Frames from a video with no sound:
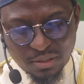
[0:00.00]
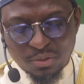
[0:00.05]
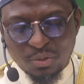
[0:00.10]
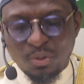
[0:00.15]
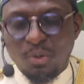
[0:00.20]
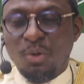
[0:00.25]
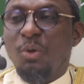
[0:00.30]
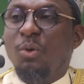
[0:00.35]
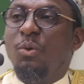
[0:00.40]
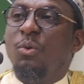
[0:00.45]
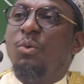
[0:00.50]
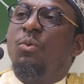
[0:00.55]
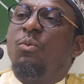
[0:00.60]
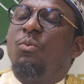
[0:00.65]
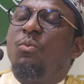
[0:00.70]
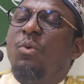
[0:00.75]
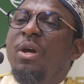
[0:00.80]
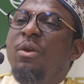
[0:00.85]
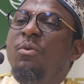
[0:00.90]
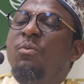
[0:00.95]
So
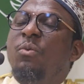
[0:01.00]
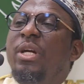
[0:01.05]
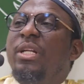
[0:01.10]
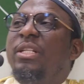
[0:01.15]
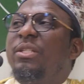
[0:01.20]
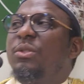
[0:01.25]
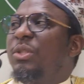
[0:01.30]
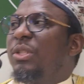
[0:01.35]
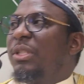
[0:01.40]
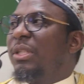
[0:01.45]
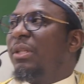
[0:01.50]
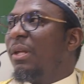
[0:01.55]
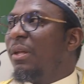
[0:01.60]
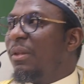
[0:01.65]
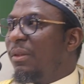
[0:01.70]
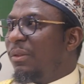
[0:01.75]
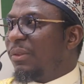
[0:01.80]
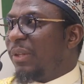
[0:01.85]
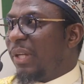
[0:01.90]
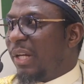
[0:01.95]
when we
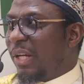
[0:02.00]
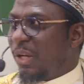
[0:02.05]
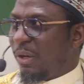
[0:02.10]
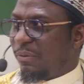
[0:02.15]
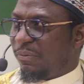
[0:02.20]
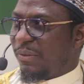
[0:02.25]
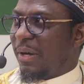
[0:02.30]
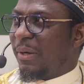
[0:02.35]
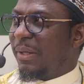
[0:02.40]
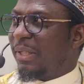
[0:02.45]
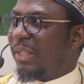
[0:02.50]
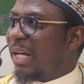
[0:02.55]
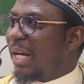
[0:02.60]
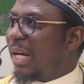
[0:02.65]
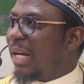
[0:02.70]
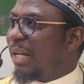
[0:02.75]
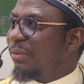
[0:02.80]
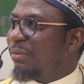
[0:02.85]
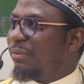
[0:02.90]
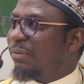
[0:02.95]
think of our
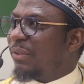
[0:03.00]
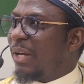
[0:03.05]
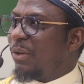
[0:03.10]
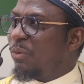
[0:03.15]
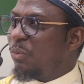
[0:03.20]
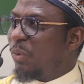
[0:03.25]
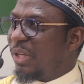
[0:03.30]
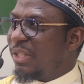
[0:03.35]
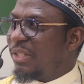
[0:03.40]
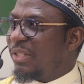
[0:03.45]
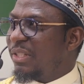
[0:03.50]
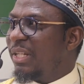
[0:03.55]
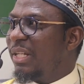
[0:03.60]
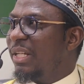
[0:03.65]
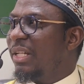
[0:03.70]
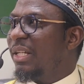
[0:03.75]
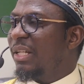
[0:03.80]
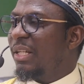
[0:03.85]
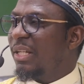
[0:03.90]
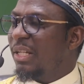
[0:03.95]
life and we
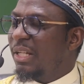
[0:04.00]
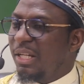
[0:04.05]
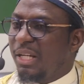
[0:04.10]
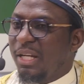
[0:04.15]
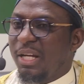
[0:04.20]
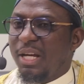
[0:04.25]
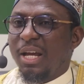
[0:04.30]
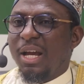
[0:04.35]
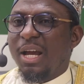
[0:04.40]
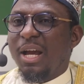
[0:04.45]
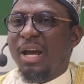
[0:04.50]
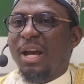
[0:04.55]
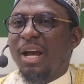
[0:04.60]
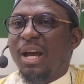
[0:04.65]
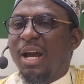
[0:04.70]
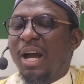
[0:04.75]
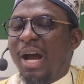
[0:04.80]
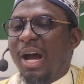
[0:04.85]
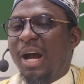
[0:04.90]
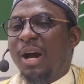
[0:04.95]
see
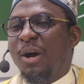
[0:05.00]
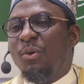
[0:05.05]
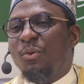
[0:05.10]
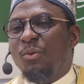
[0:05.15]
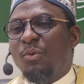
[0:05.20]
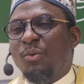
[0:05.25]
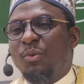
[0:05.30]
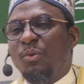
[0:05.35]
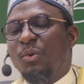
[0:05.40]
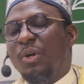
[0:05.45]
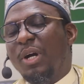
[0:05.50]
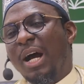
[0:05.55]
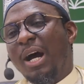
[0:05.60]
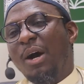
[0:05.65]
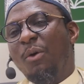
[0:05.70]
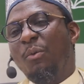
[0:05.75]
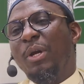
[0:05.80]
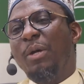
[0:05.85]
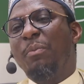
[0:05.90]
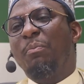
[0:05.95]
how
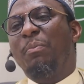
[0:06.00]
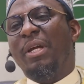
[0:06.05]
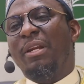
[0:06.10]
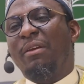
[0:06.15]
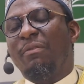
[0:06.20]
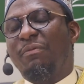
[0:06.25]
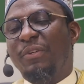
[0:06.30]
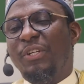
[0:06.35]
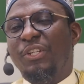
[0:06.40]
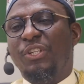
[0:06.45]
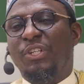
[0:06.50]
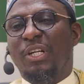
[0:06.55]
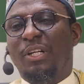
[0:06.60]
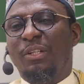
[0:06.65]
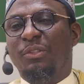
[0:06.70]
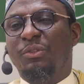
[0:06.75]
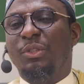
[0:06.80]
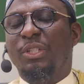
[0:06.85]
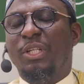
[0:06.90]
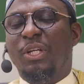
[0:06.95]
are we
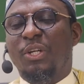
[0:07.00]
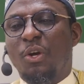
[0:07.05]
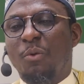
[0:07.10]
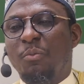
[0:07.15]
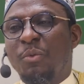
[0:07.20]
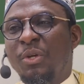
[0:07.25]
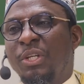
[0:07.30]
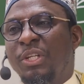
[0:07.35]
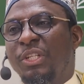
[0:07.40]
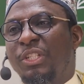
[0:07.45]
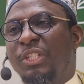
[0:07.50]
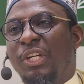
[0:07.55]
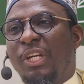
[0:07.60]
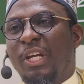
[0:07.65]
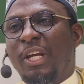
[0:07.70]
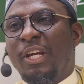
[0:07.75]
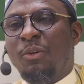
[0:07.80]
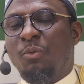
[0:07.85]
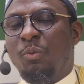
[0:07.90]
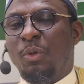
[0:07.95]
beneficial to the
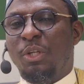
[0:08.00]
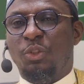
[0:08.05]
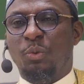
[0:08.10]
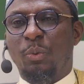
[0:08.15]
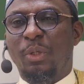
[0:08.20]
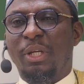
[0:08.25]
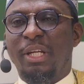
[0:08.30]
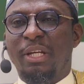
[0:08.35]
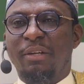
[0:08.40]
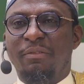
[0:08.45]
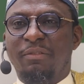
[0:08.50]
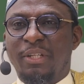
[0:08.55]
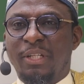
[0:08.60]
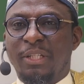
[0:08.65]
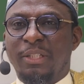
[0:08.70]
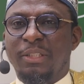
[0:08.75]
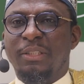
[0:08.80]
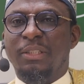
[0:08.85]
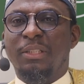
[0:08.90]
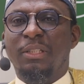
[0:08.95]
community in which we live
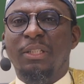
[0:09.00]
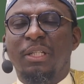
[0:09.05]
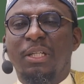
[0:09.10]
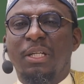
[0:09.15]
in,